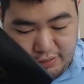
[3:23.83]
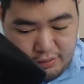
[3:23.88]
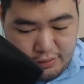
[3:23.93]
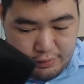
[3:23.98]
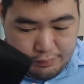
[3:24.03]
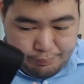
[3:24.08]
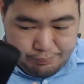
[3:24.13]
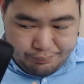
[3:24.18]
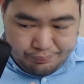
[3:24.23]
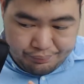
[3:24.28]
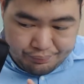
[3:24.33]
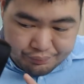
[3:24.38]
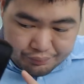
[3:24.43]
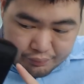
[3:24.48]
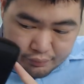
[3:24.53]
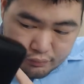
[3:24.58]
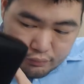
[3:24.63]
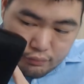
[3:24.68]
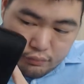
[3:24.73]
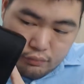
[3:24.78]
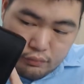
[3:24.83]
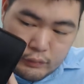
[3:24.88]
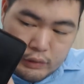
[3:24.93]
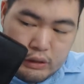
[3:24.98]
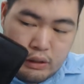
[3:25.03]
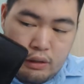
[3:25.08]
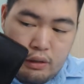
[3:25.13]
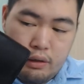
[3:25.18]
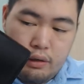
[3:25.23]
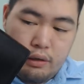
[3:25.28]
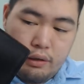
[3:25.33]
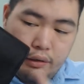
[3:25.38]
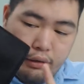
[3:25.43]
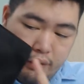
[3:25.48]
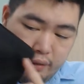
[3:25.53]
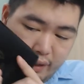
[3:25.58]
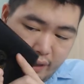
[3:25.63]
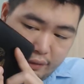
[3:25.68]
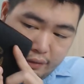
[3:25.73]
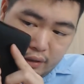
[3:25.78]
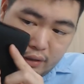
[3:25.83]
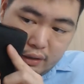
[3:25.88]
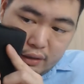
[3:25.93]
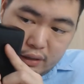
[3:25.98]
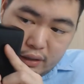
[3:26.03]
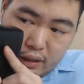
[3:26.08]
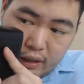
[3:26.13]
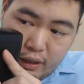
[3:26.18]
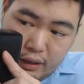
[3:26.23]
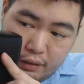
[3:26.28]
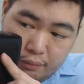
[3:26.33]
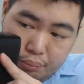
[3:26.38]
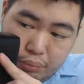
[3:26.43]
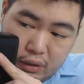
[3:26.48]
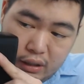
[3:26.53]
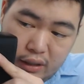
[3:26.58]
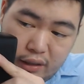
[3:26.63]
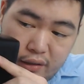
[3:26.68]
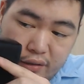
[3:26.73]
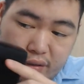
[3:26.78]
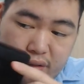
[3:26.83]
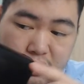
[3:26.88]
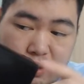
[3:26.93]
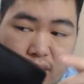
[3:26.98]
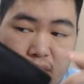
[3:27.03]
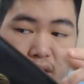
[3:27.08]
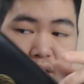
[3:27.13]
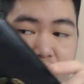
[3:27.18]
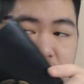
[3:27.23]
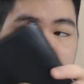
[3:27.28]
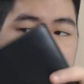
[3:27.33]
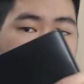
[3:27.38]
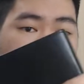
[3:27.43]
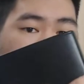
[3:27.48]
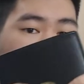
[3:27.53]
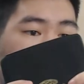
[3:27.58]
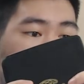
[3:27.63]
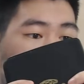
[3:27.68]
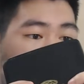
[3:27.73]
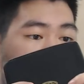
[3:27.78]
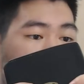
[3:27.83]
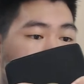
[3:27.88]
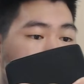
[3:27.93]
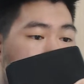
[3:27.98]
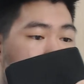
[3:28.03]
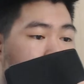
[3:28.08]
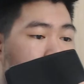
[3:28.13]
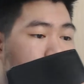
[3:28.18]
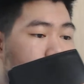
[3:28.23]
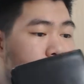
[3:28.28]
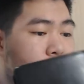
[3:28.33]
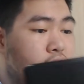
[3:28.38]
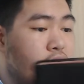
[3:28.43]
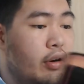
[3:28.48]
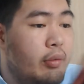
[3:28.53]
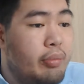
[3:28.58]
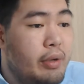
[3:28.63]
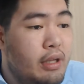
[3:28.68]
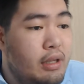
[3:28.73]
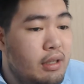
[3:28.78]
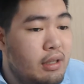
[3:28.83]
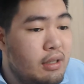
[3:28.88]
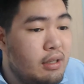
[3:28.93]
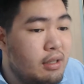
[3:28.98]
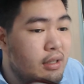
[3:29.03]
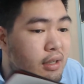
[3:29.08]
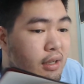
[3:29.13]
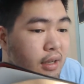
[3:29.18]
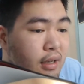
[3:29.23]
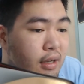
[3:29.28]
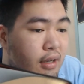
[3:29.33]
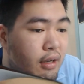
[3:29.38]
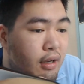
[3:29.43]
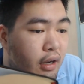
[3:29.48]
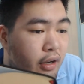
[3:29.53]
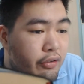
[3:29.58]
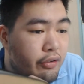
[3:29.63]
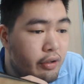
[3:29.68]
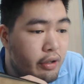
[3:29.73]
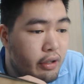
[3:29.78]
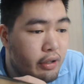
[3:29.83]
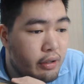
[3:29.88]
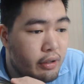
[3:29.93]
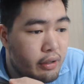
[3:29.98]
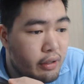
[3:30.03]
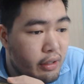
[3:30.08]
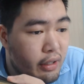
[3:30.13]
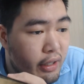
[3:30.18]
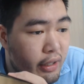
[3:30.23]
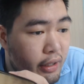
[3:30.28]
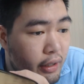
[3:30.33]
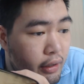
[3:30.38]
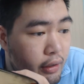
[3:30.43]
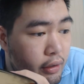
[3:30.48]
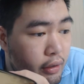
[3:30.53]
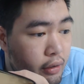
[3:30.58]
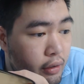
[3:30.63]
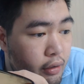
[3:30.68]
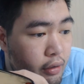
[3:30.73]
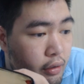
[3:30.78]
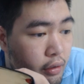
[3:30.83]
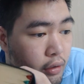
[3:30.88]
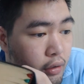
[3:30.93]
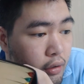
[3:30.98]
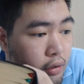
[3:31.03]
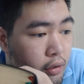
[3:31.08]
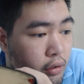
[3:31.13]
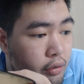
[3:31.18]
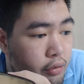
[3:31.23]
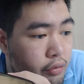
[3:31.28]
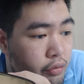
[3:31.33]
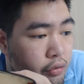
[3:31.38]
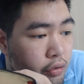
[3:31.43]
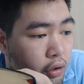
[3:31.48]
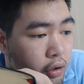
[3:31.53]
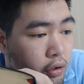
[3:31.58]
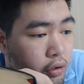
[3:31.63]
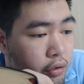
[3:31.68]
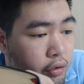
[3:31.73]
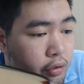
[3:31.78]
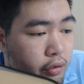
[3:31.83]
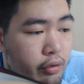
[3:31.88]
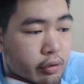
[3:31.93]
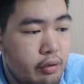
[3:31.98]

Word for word: um, leather and plus it's got six ribbons, as you can see. So